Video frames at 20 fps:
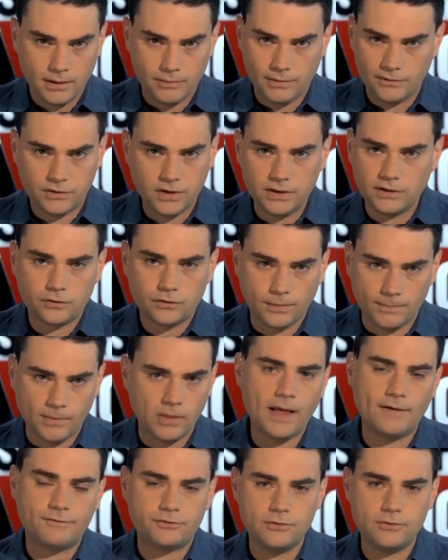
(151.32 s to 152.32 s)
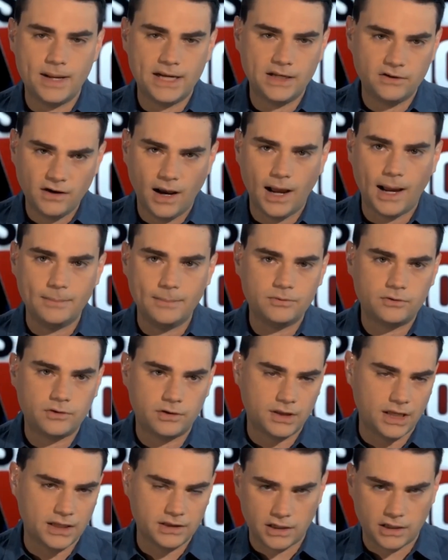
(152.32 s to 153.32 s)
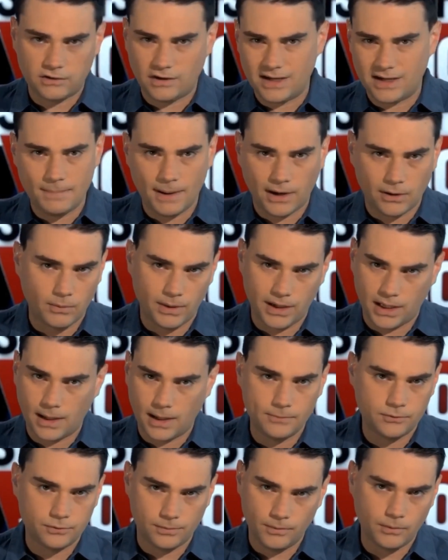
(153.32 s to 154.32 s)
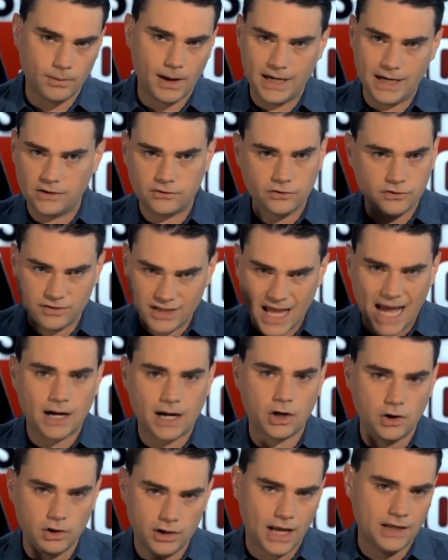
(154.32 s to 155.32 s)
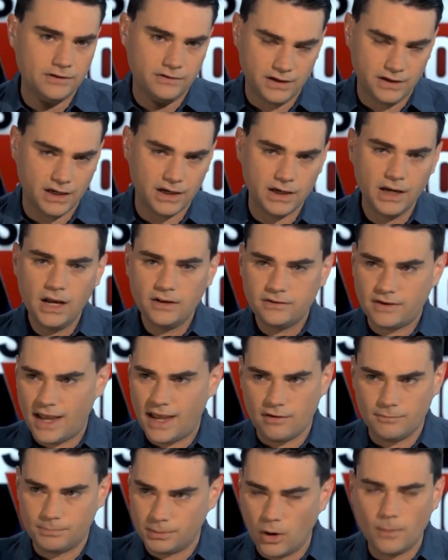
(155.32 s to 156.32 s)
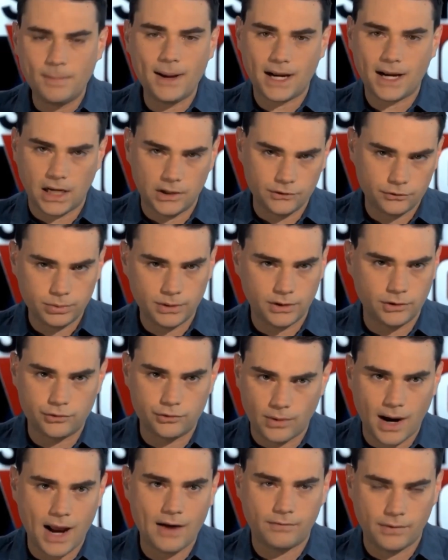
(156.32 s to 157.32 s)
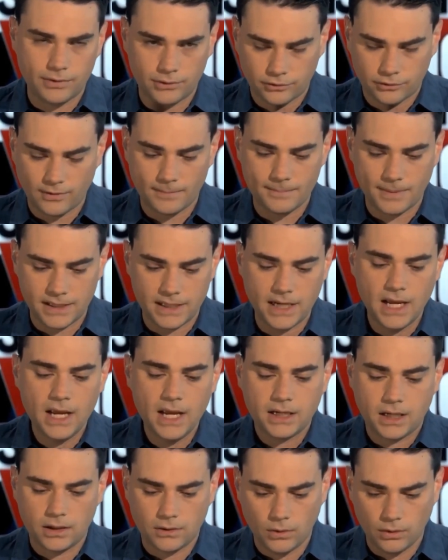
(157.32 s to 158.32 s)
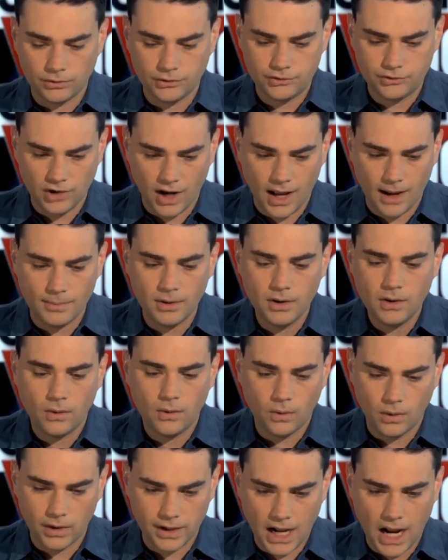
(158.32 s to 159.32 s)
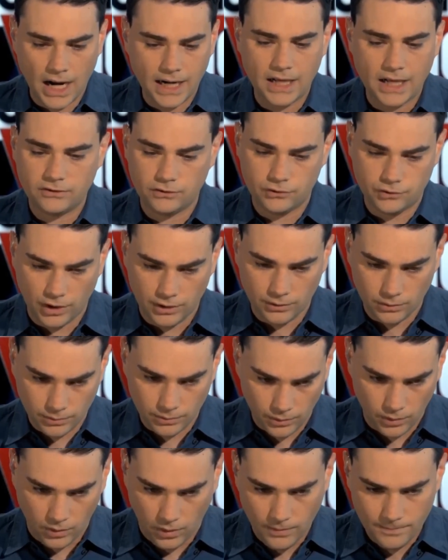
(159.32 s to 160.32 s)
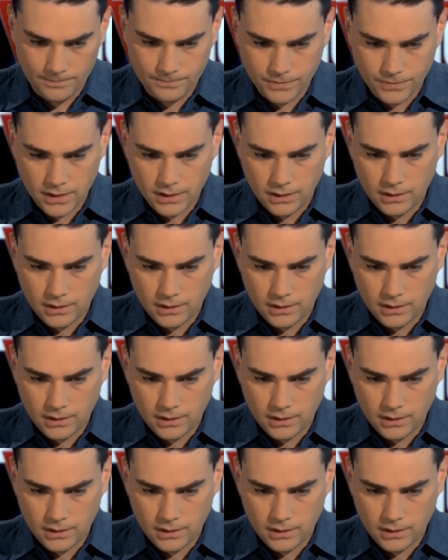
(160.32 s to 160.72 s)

Right? We've seen this from the left too many times to think that it's any better when it comes from the right. It's just not a good idea to have blowback on Twitter drive whether somebody can hold a job or not as a general rule.